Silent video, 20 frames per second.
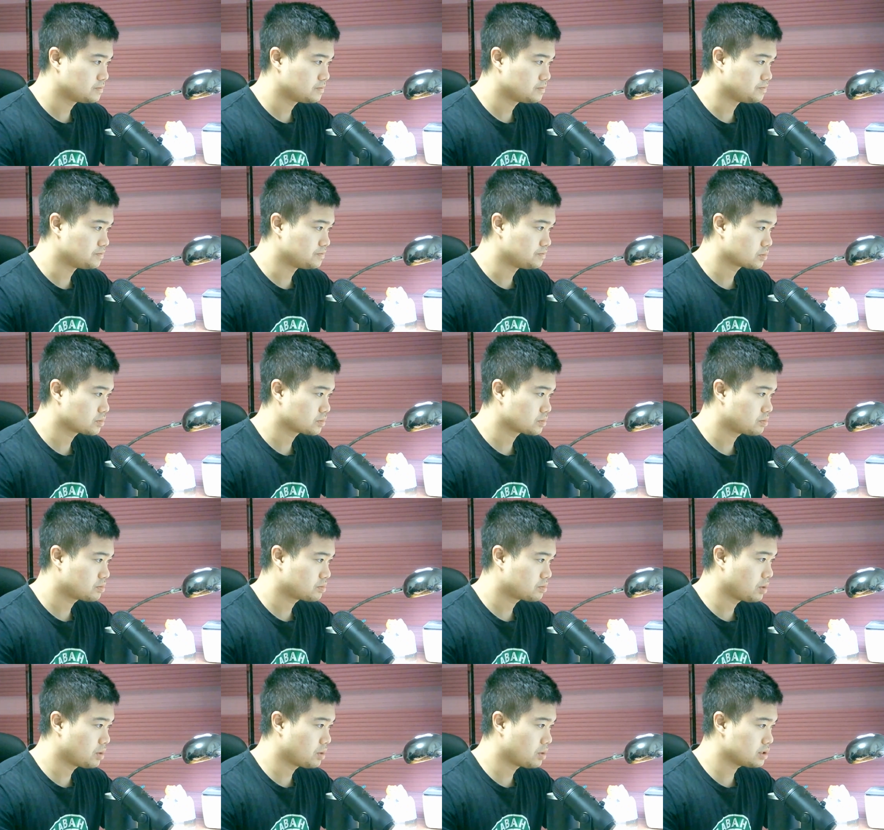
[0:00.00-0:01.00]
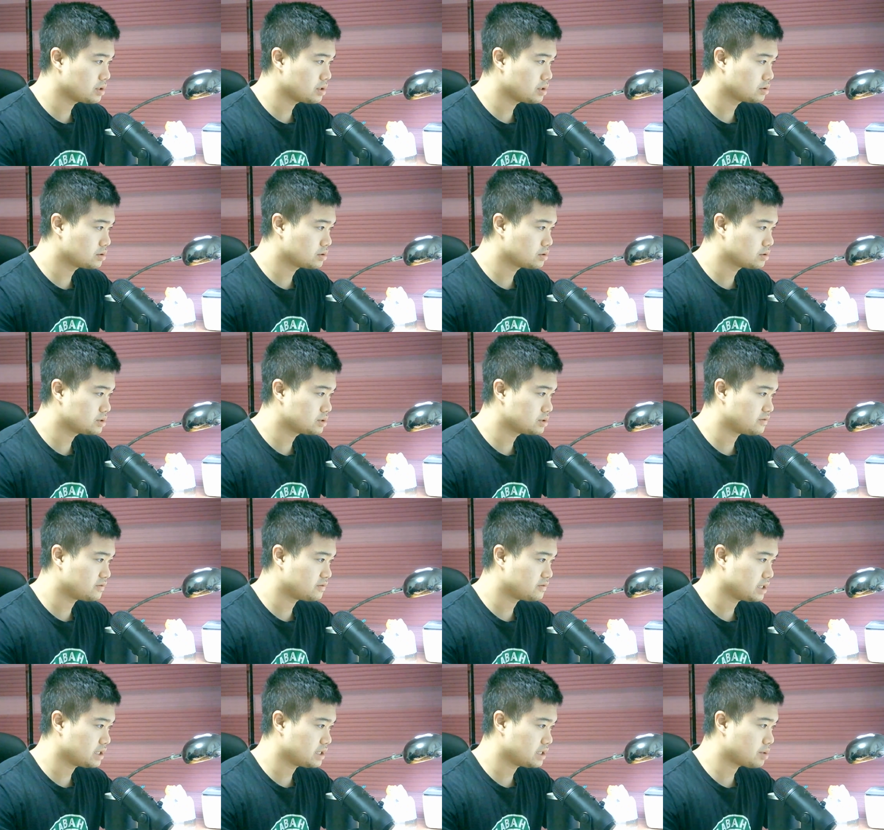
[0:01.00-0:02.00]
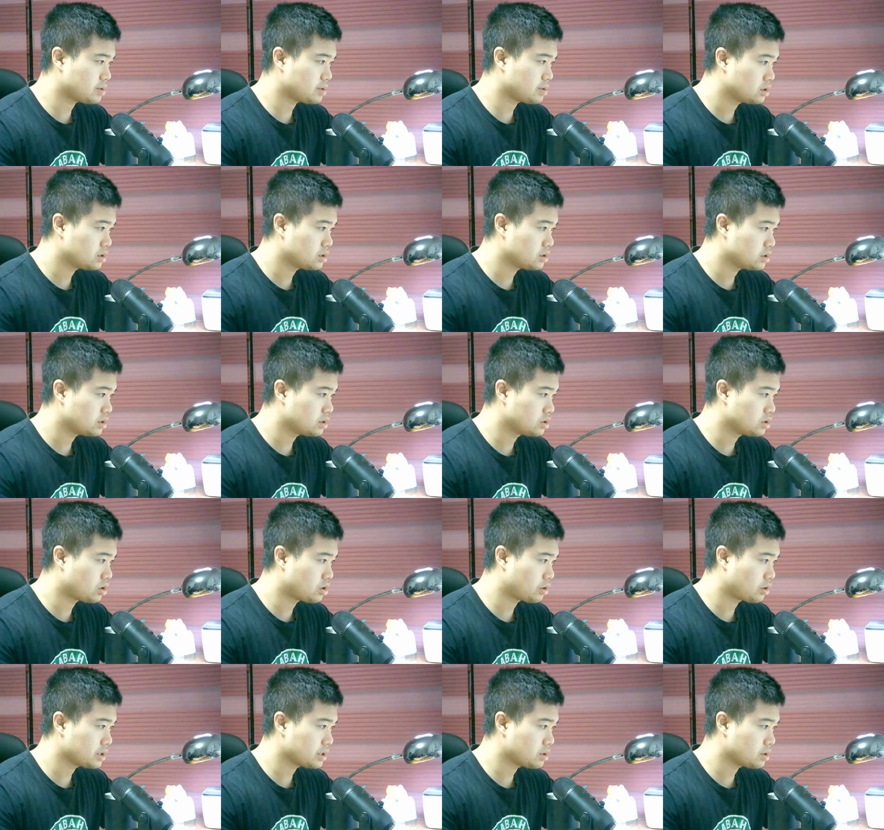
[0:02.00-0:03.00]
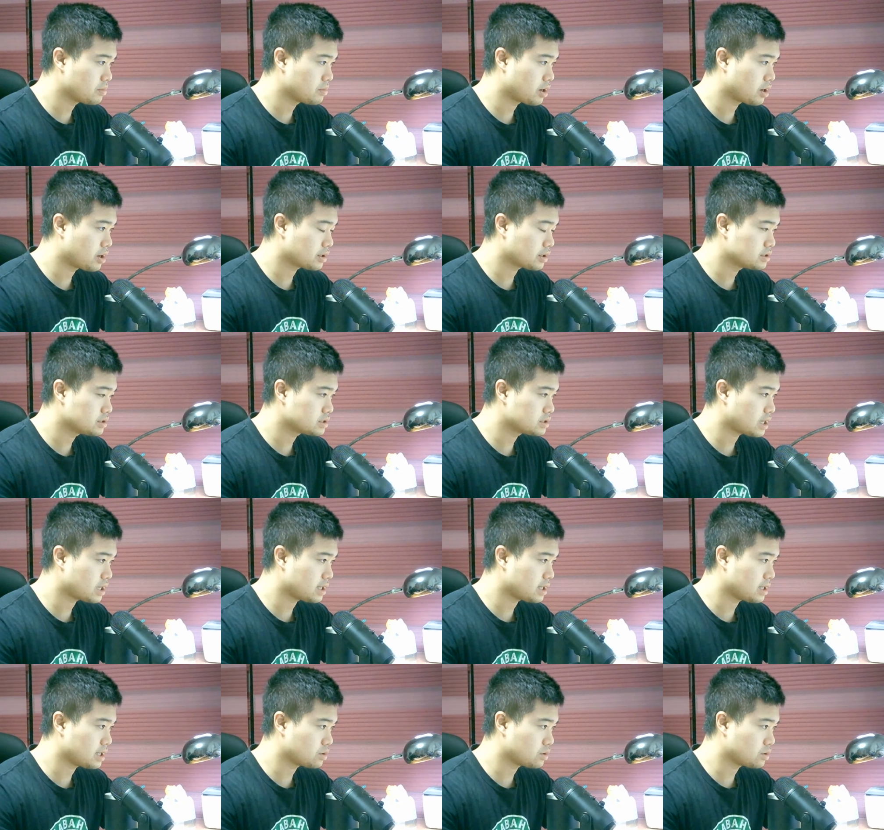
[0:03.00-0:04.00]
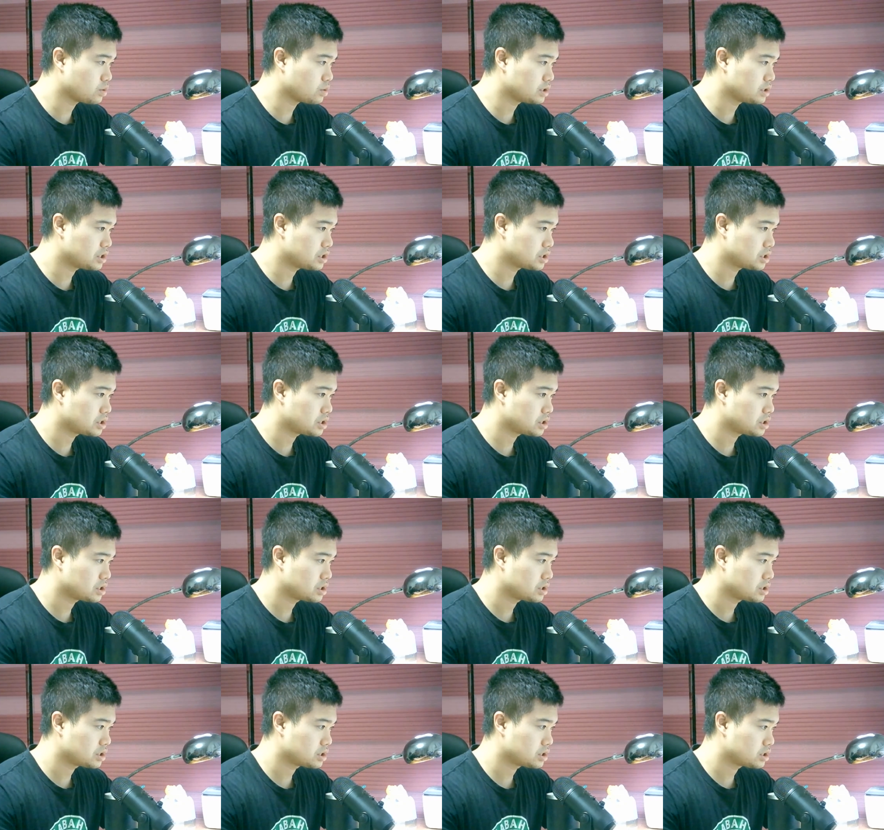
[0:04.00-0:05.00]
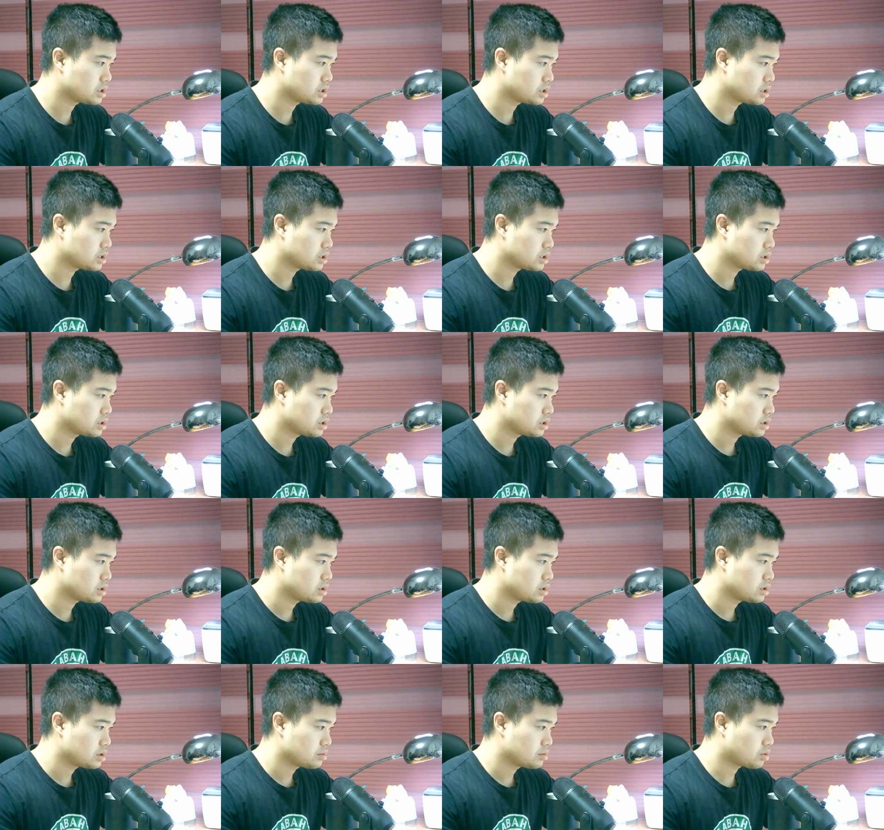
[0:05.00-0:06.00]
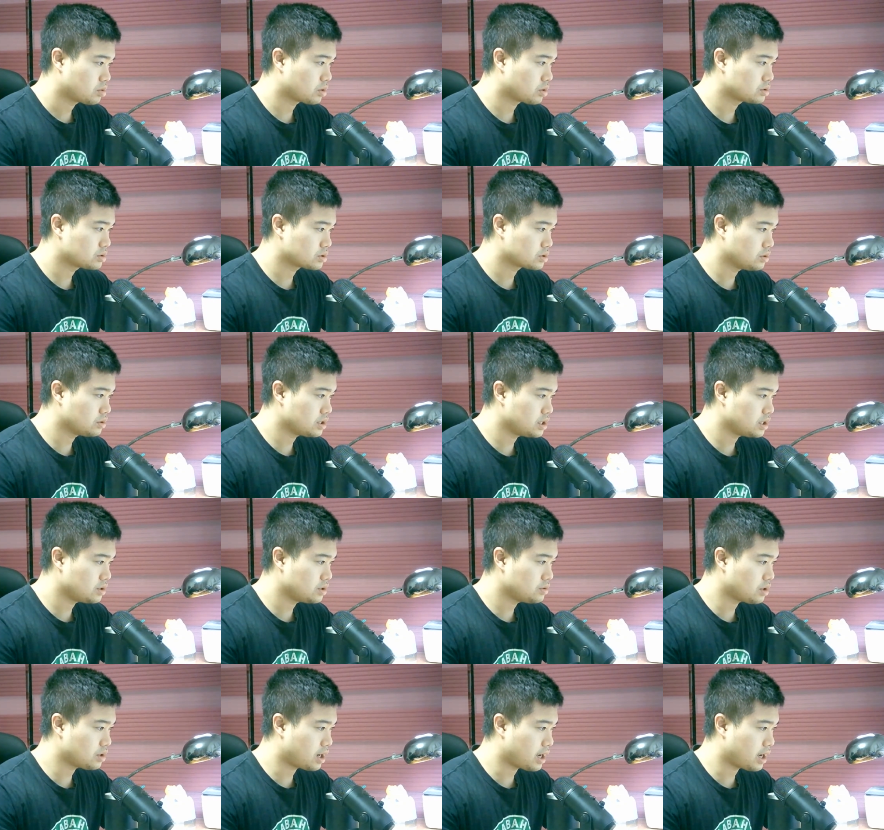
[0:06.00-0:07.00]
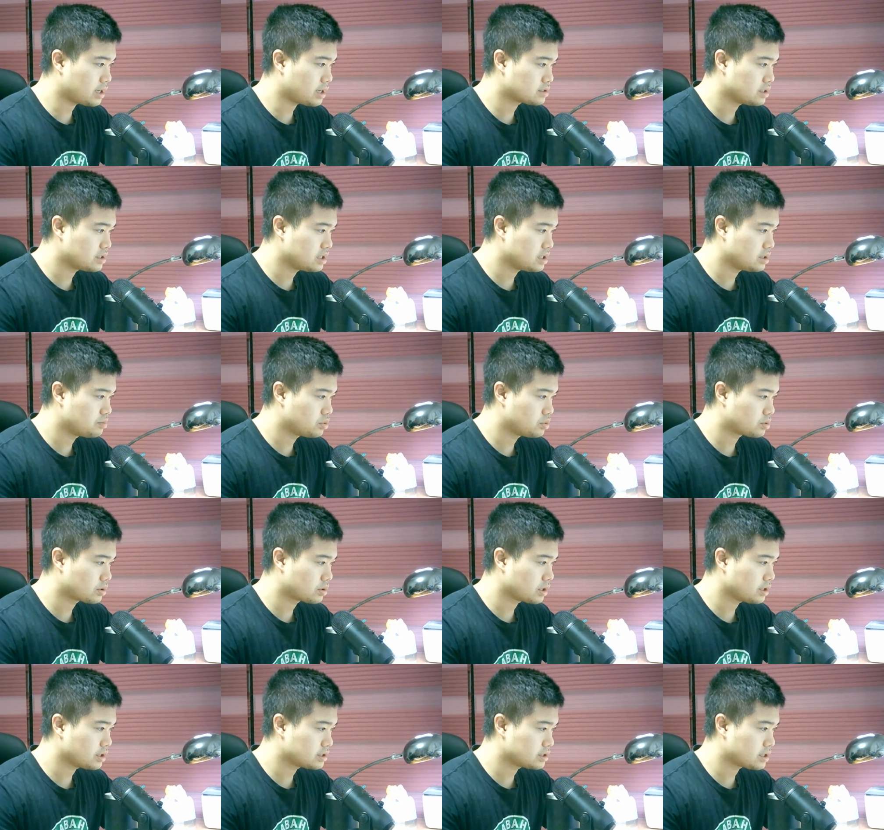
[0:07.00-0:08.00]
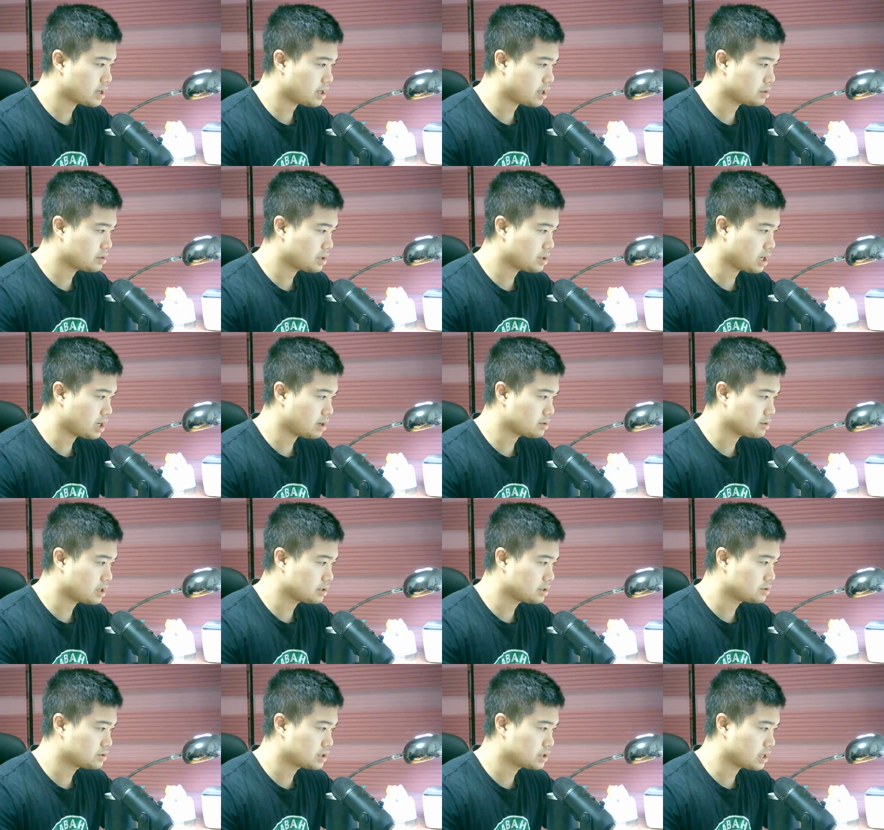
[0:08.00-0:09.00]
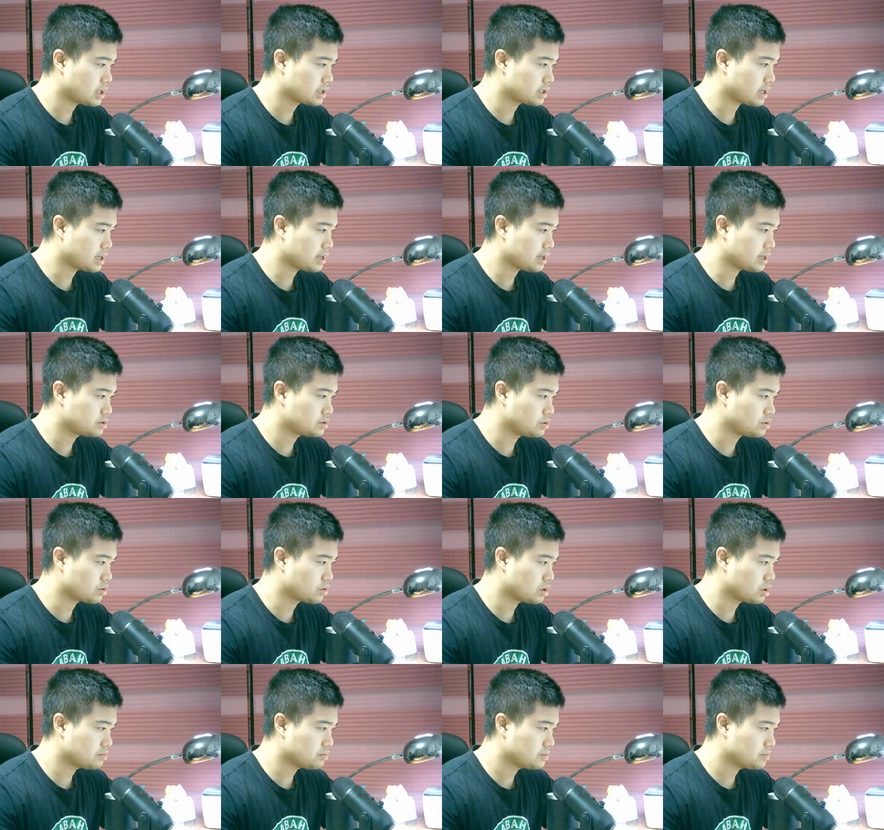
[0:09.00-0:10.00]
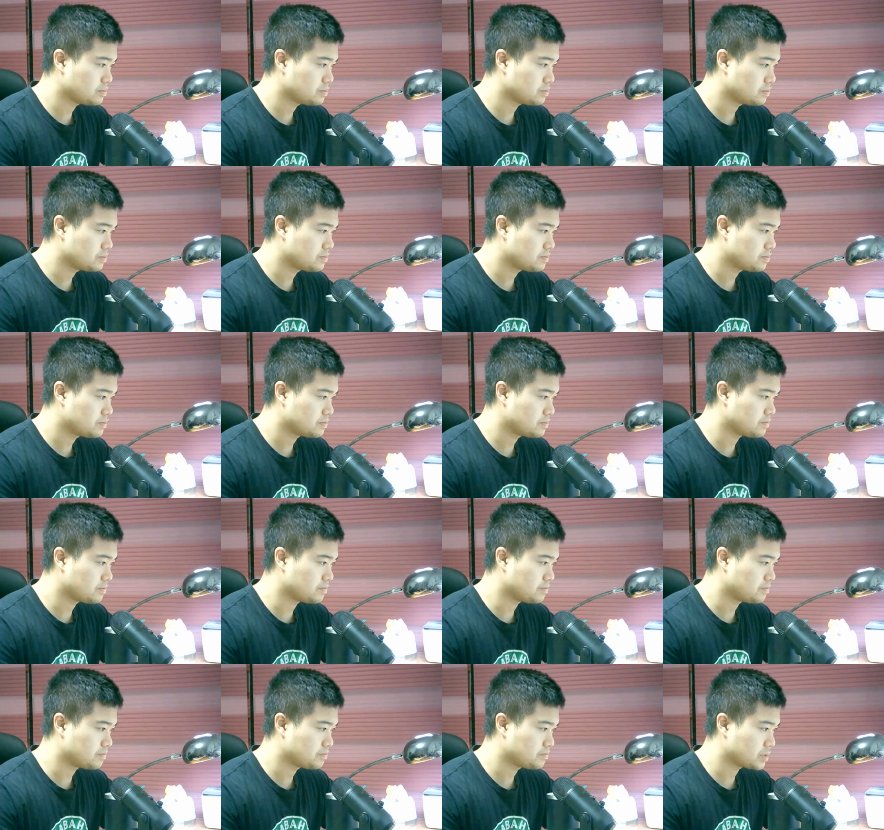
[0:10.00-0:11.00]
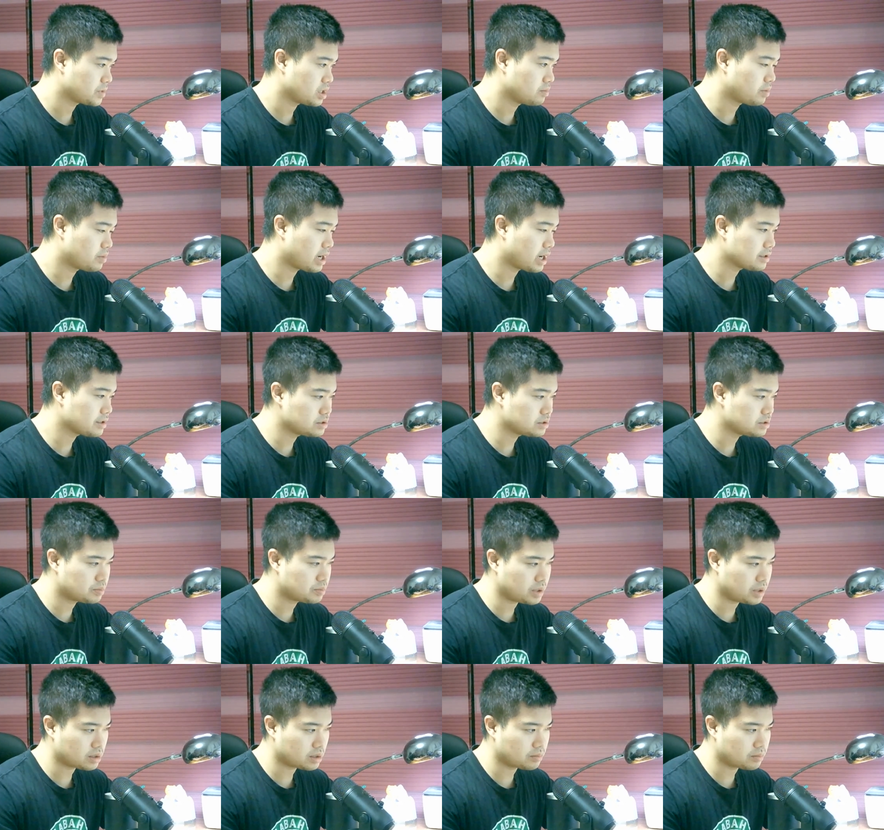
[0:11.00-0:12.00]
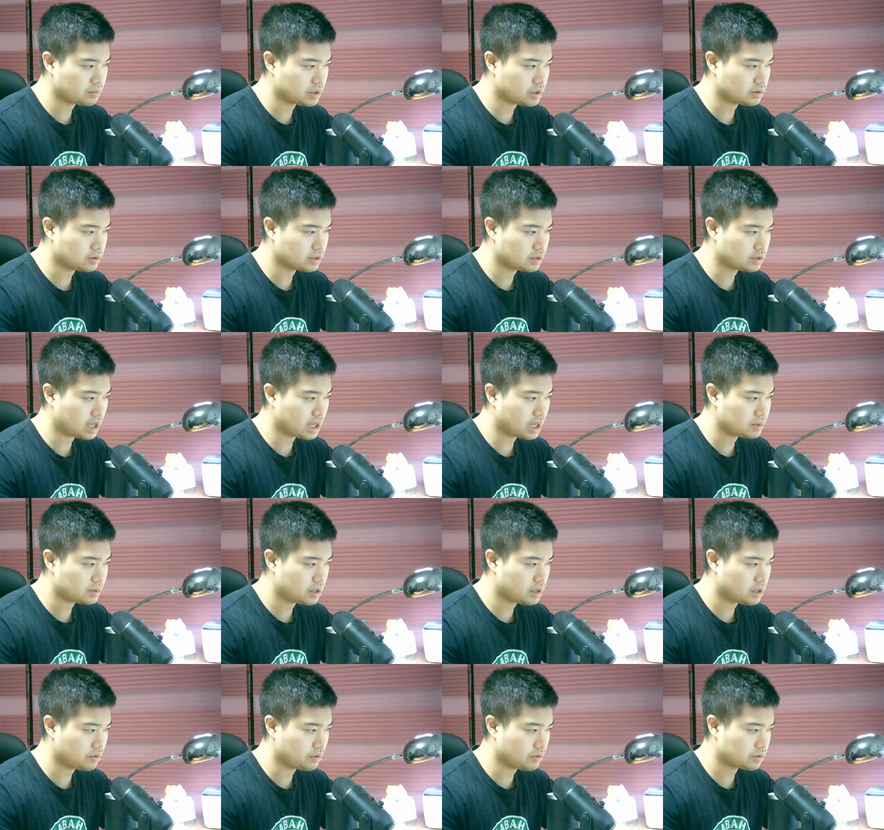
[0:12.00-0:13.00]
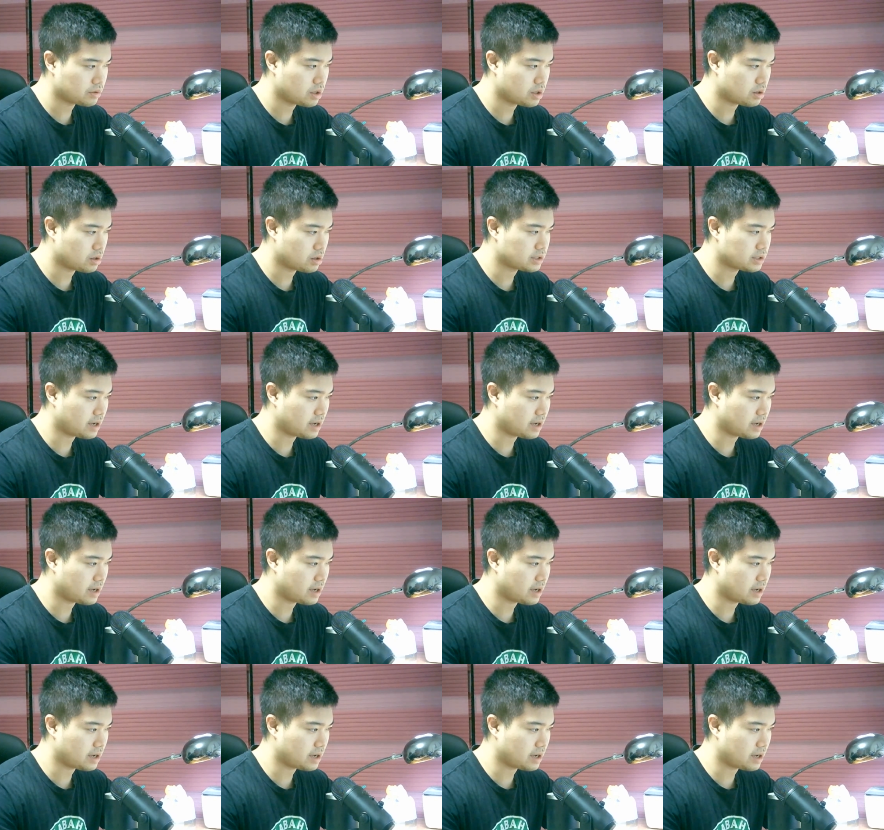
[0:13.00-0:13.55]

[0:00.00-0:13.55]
Promote inclusivity, learning American Sign Language. Portugal, EU eyes Liberia, Italy pipeline to get gas to Europe. Hmm. In Biden's big bill, climate healthcare